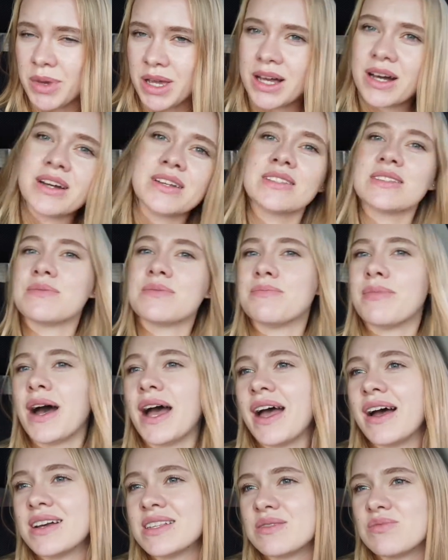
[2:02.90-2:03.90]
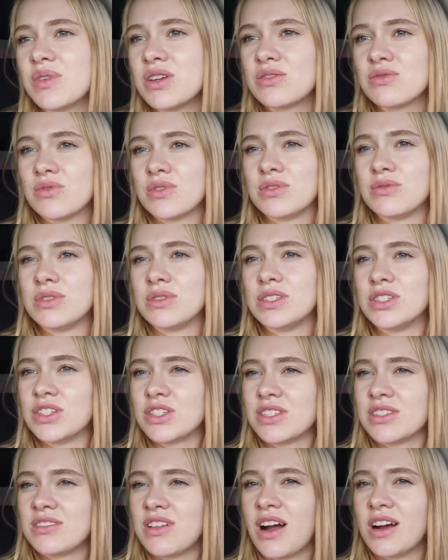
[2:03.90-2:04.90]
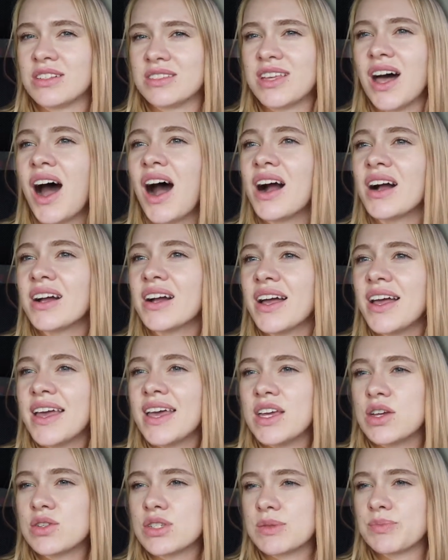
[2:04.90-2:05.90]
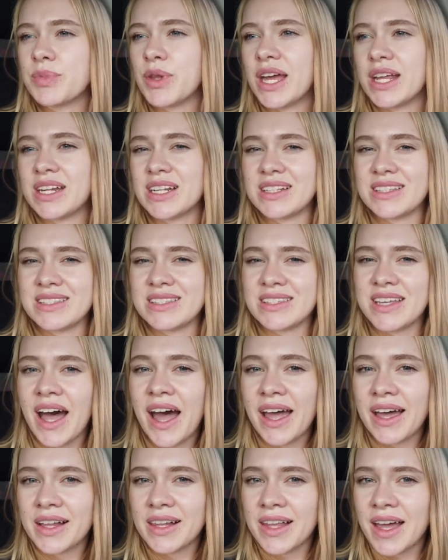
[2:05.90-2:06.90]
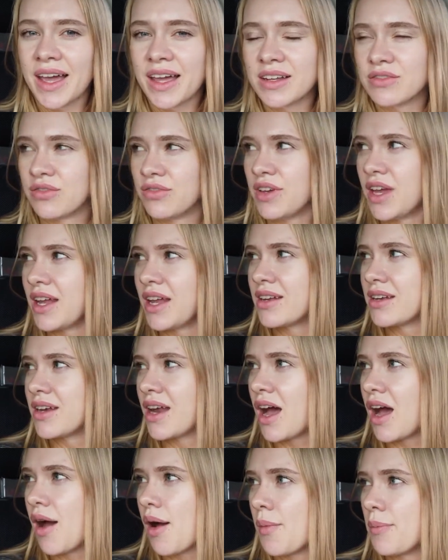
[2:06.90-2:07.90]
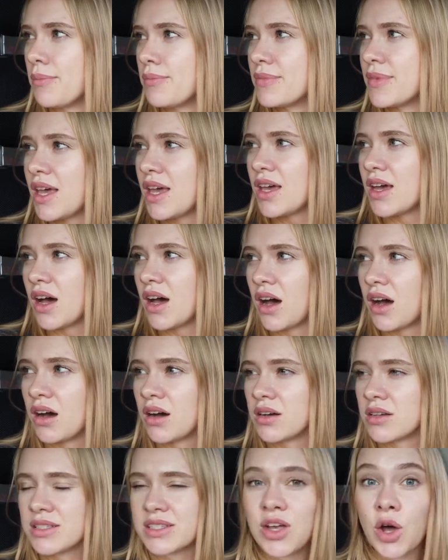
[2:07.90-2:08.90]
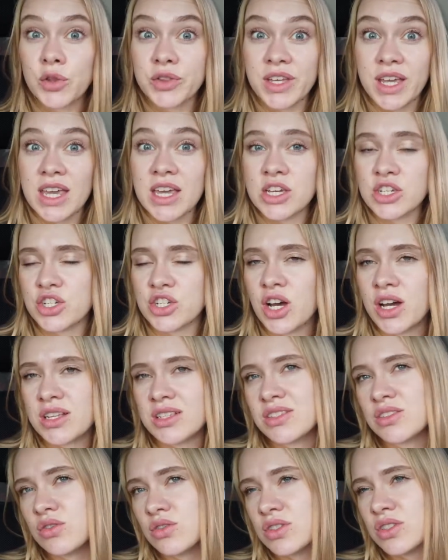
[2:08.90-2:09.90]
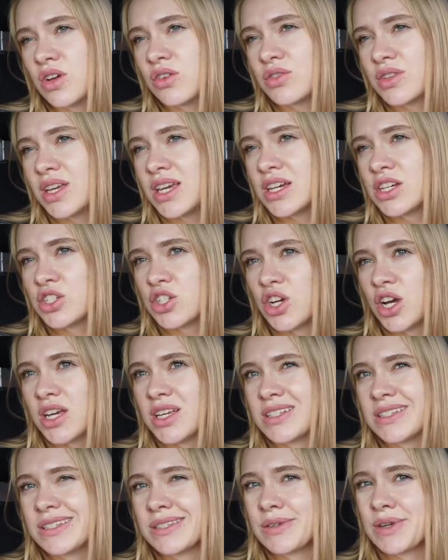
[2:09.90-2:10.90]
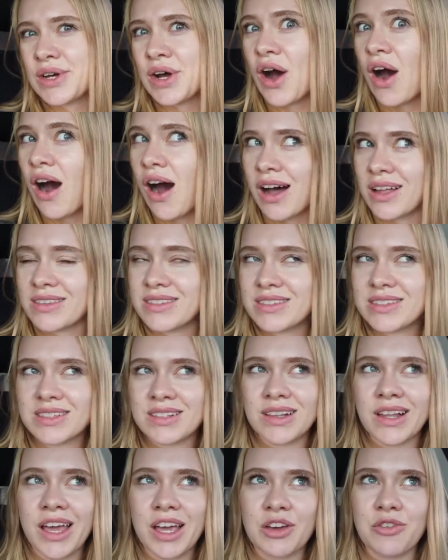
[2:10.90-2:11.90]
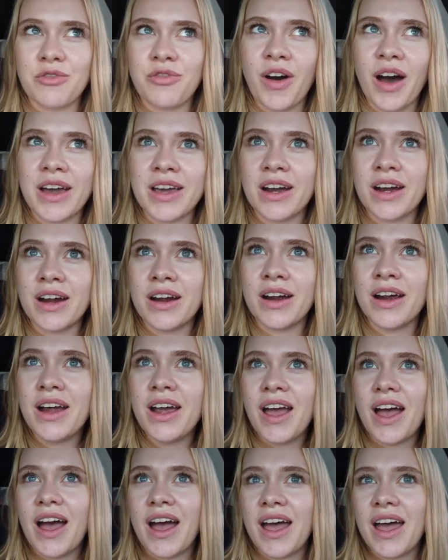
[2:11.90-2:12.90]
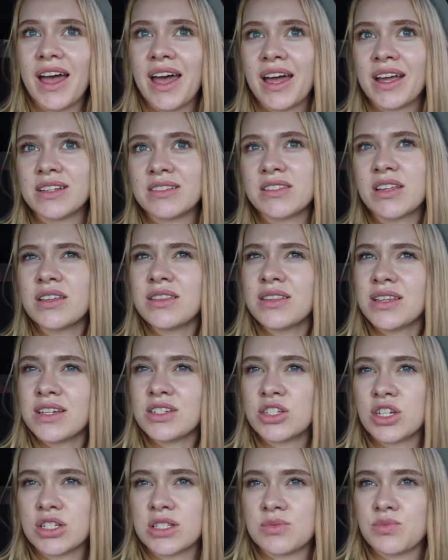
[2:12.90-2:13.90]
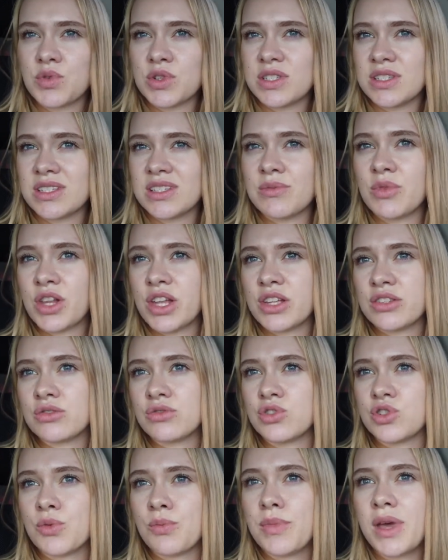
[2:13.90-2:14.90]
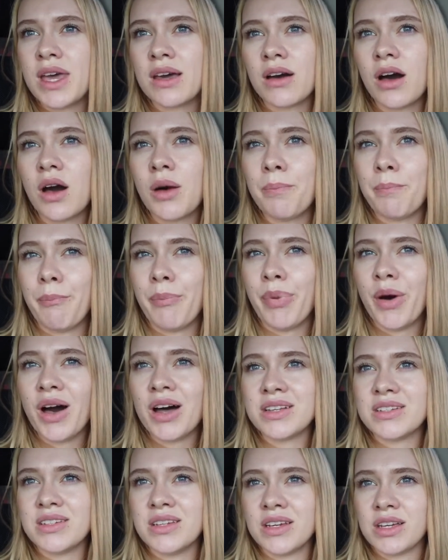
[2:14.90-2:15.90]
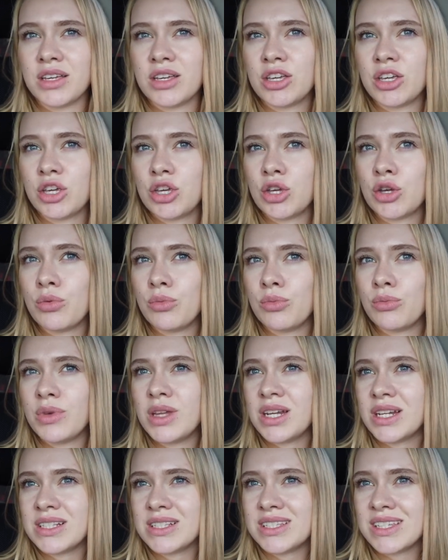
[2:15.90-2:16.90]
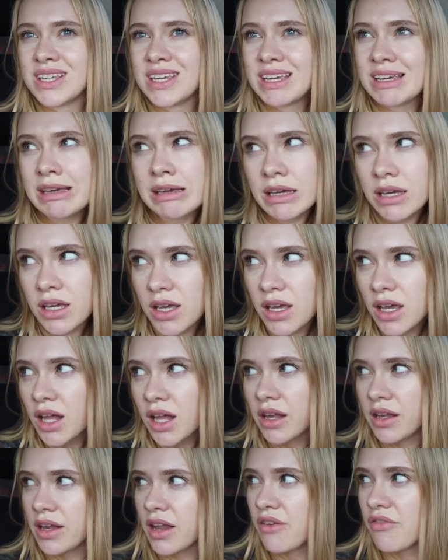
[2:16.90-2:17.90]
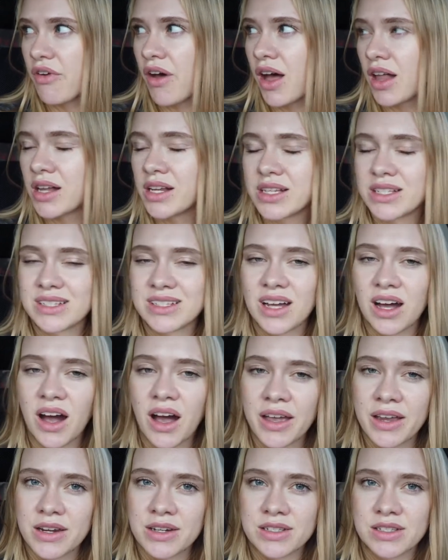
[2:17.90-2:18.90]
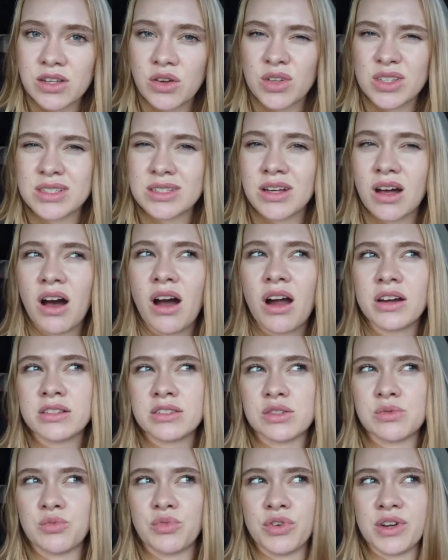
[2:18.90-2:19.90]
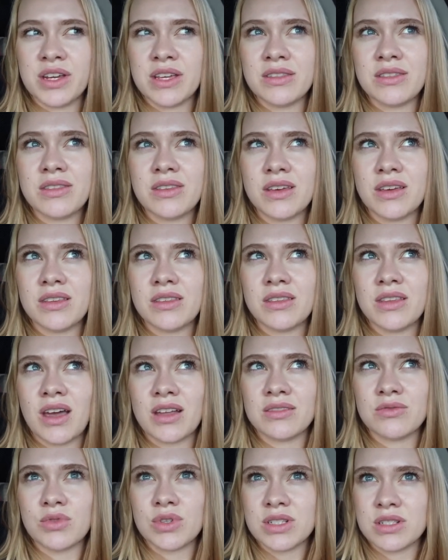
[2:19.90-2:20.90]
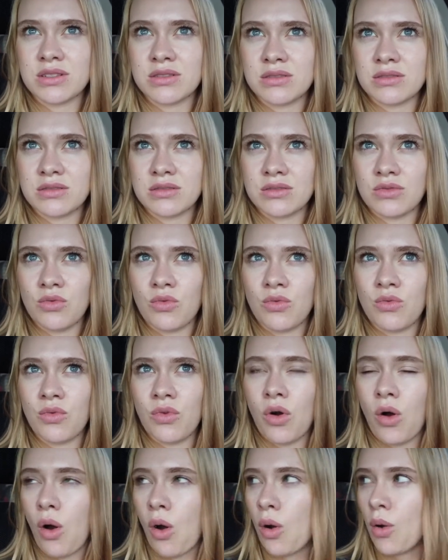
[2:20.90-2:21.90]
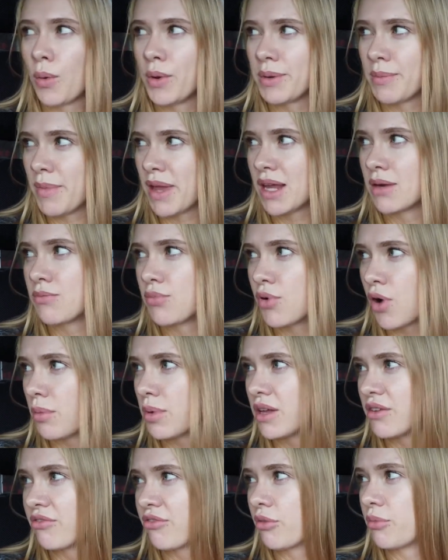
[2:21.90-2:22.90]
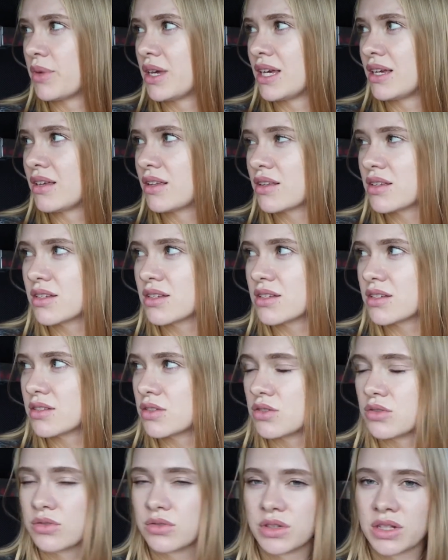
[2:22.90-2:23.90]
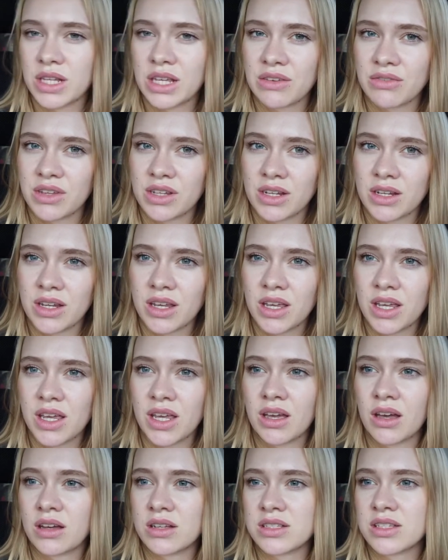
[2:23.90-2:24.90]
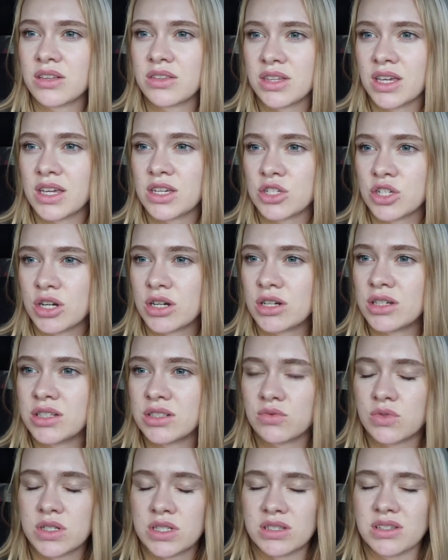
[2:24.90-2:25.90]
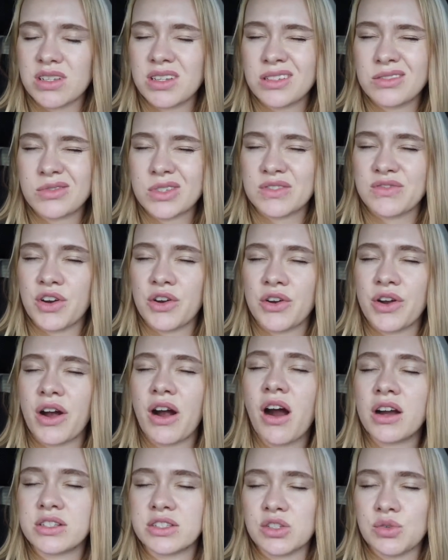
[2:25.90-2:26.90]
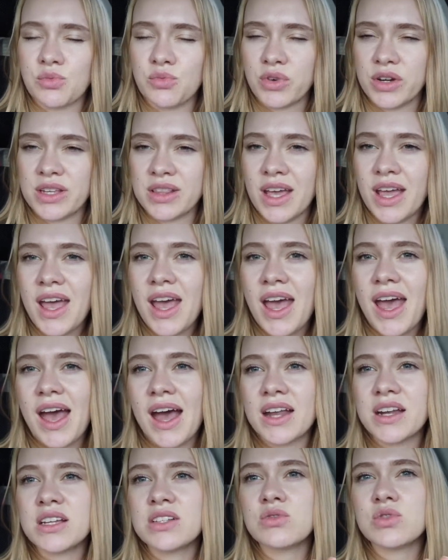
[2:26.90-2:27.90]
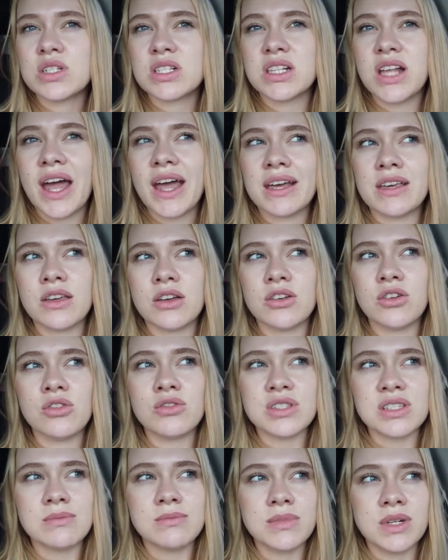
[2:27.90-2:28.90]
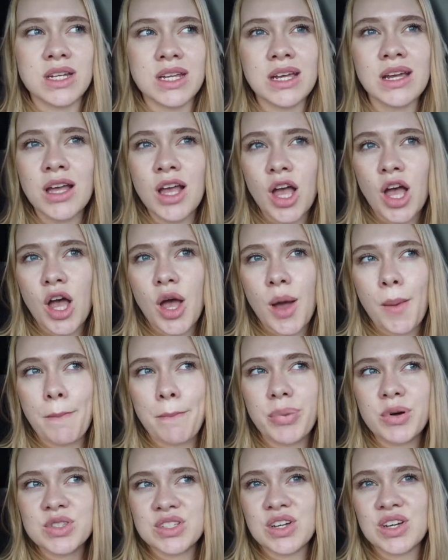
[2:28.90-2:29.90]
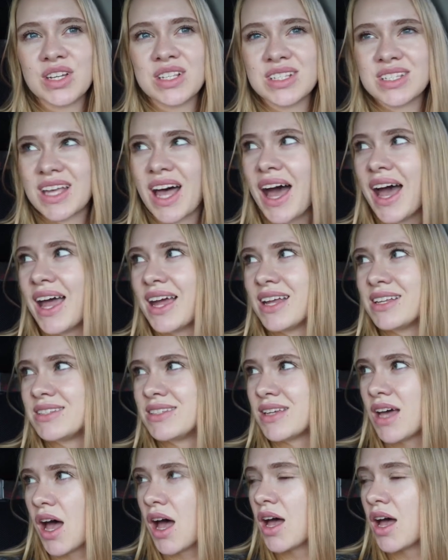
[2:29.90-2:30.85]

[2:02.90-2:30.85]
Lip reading: because my husband, when we just start talk, he was playing in Thailand, Vietnam, South Asia. So South Asia is hot like fire, and South Asia is pretty similar to Jamaica, but the humidity level is higher, so it's hard to breathe. That was the main problem for me to live in South Asia. It was very hard to breathe, and it was like, you know, somebody put you inside